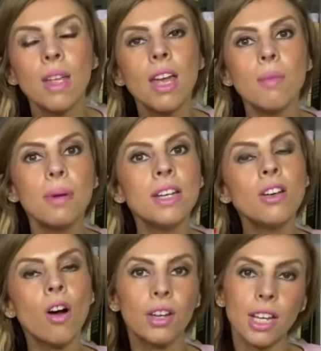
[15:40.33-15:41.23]
been
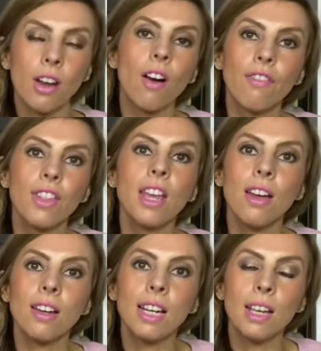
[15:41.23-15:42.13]
knocking off the
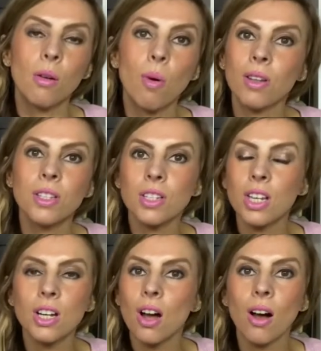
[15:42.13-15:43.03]
earlier ones. So
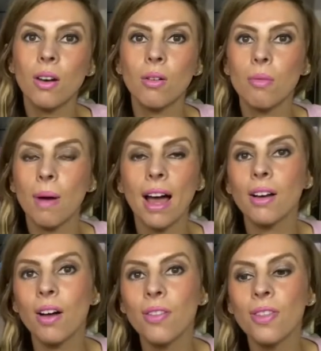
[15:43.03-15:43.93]
you can't look
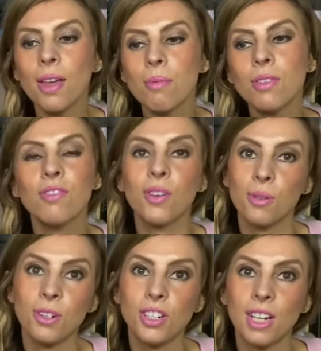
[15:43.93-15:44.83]
back on them,
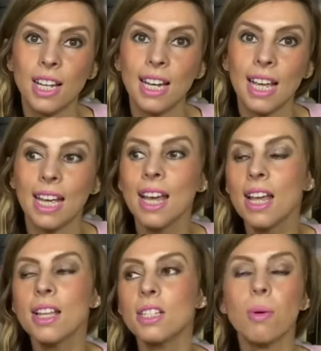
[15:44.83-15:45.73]
unfortunately.
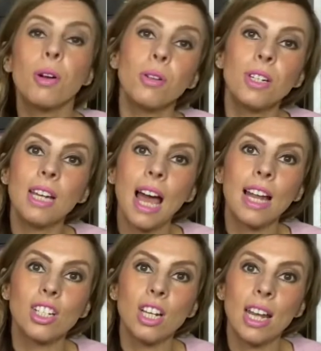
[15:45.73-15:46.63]
So I couldn't
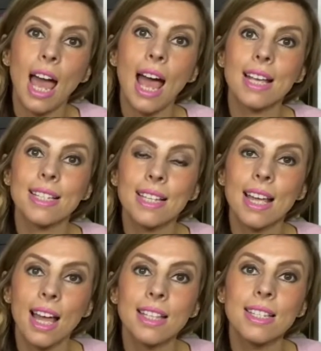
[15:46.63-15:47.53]
actually
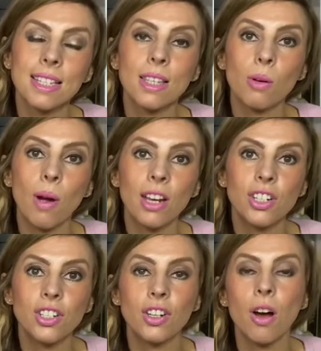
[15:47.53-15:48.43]
answer the
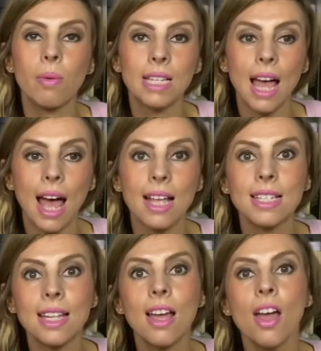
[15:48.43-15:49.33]
question I was
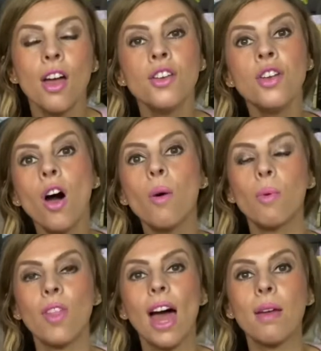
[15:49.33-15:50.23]
asked. Not
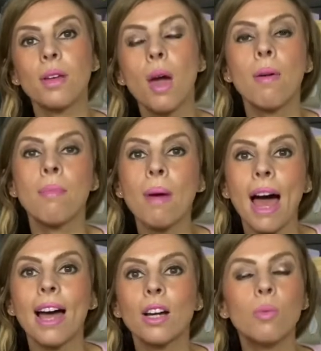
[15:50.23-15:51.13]
without going
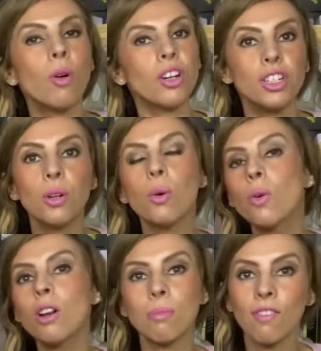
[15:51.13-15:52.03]
back and watching
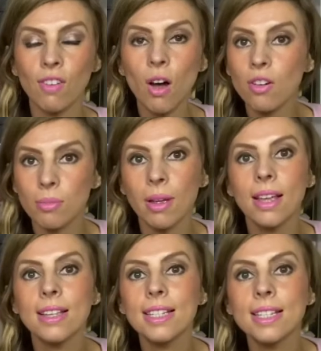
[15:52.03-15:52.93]
all of my
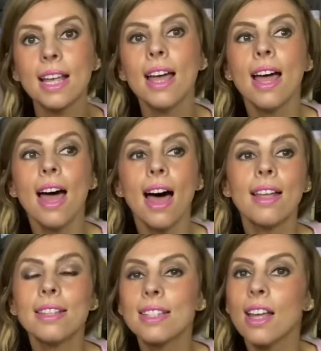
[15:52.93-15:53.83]
Vlogmas and